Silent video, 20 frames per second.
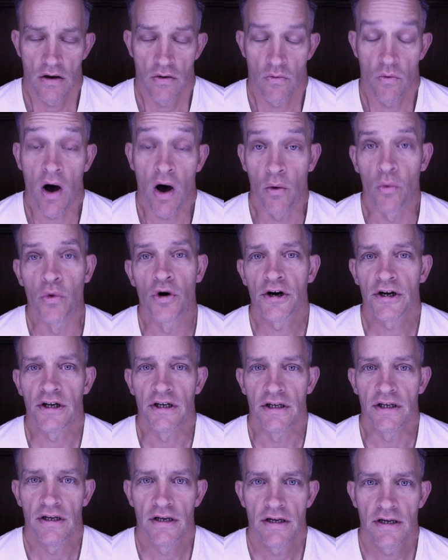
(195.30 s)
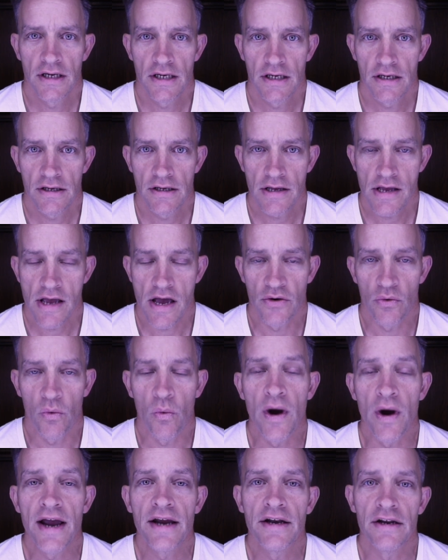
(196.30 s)
while working
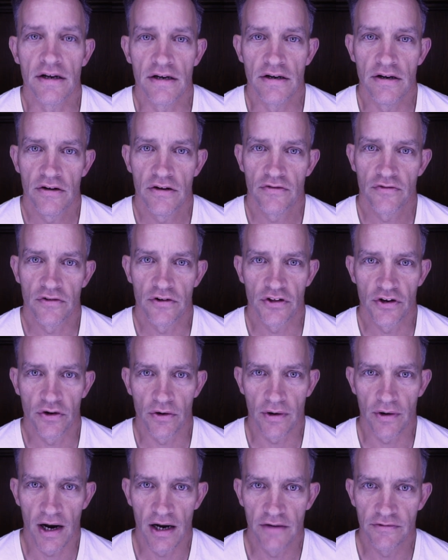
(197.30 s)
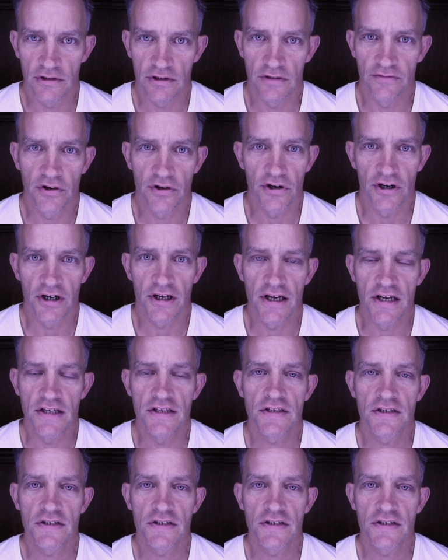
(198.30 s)
and waited for the arrival of hurricane